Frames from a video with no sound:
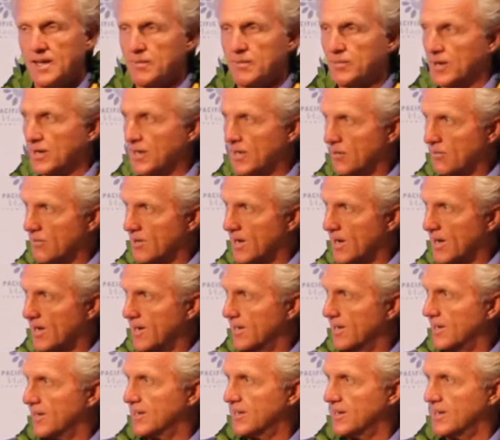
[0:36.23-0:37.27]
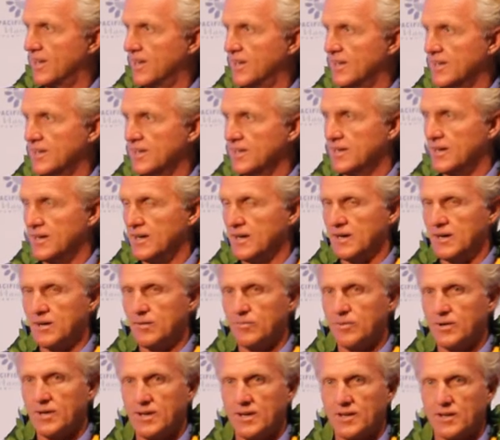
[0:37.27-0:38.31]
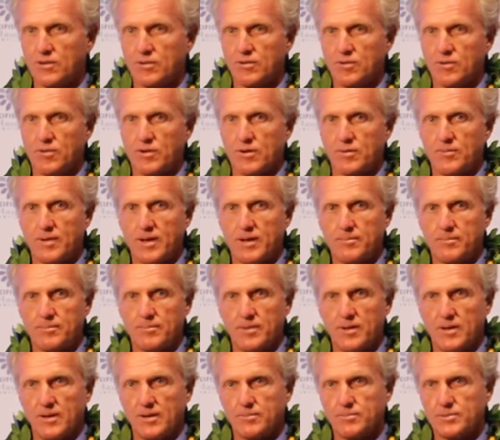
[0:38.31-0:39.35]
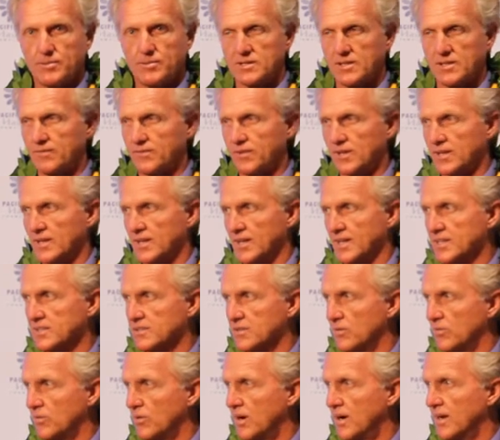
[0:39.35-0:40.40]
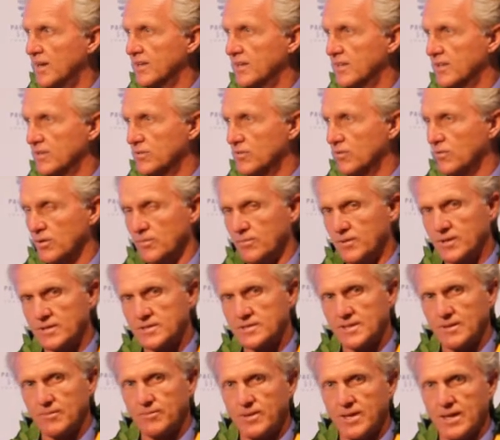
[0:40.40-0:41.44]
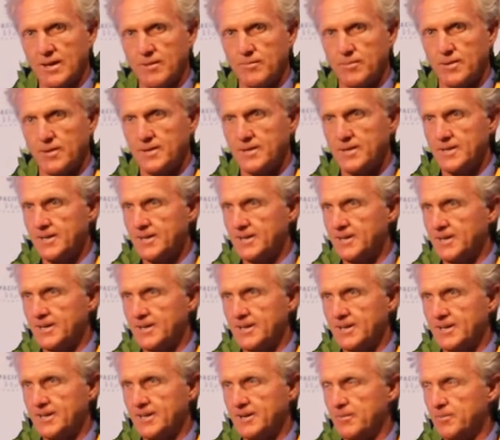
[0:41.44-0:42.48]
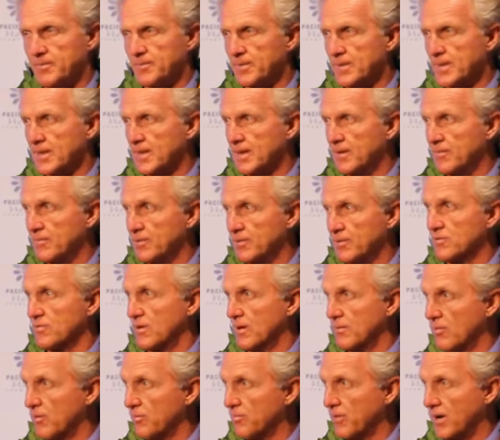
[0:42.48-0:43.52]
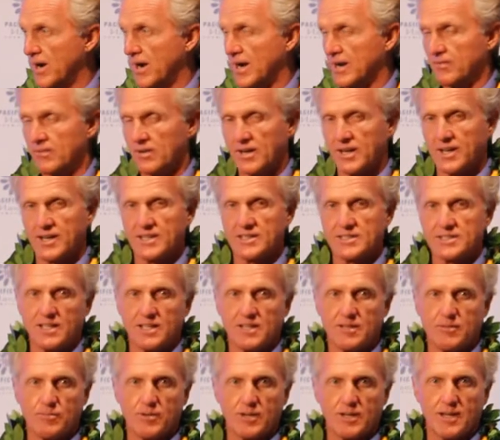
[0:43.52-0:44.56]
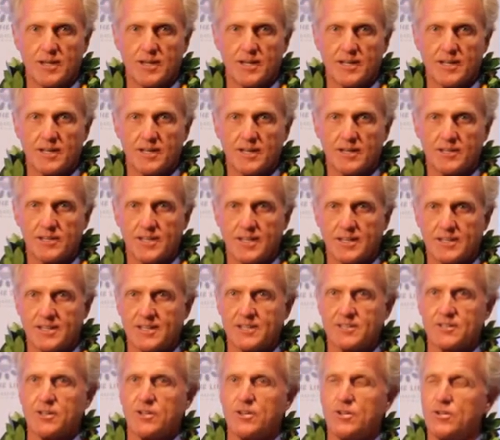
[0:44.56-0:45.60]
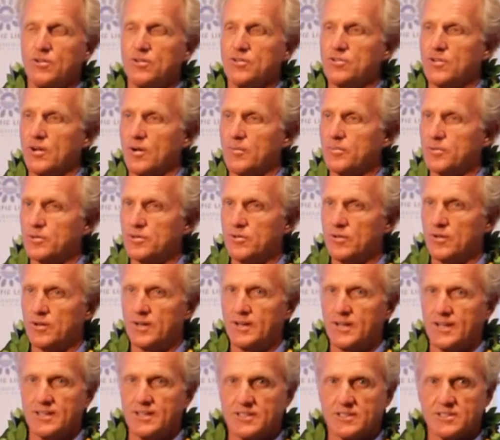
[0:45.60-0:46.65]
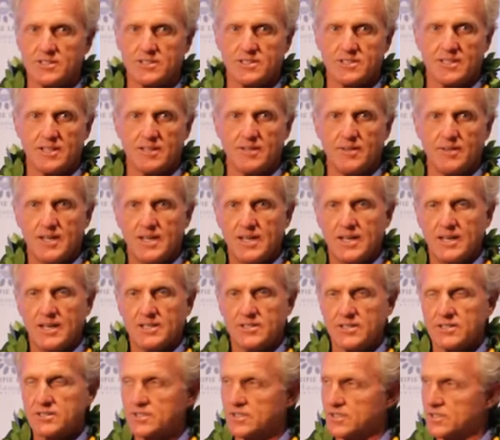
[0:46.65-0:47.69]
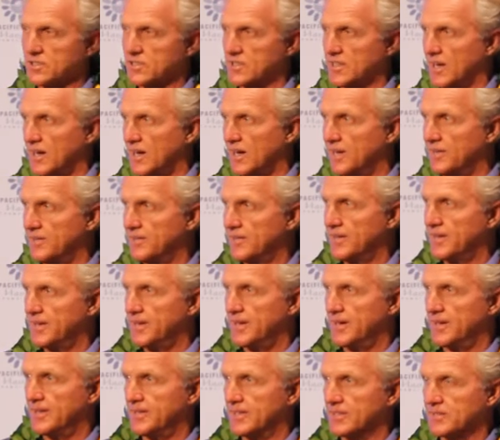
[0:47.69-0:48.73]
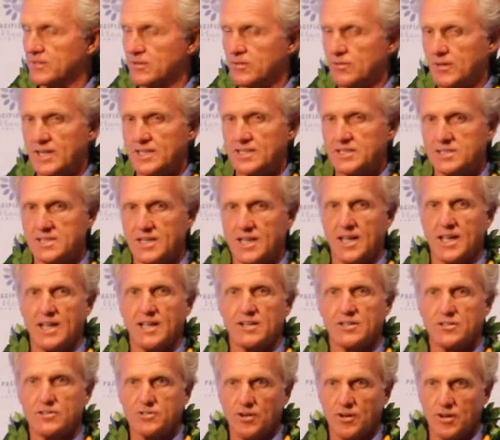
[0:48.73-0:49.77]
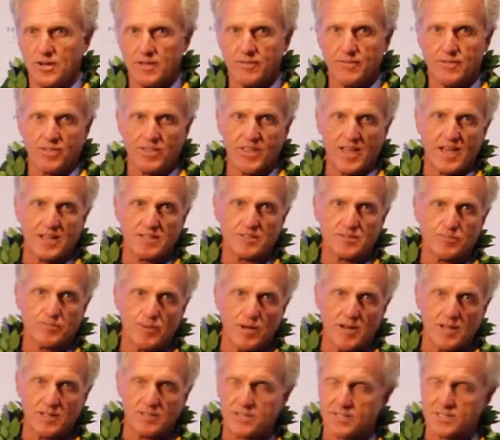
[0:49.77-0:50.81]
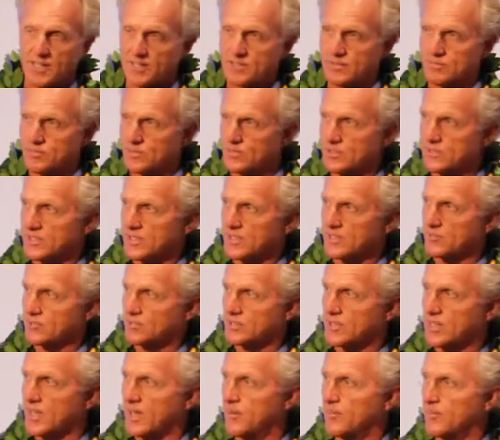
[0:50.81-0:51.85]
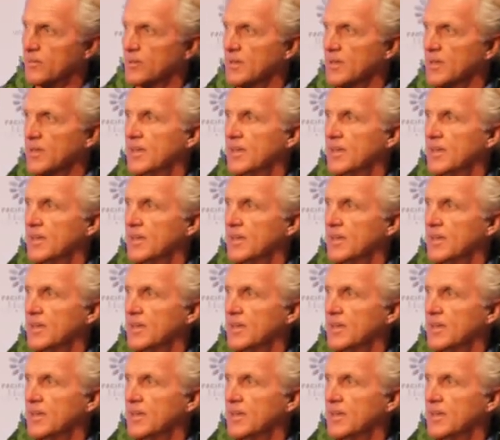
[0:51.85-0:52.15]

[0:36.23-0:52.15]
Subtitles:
But here we are here today. We're here to talk about Pacific Links Hawaii, the tournament in September. I'm extremely proud of it, like I said in the beginning. I think there's a huge opportunity. This is just the start. There's a great saying, a journey of 1,000 miles starts with a single step.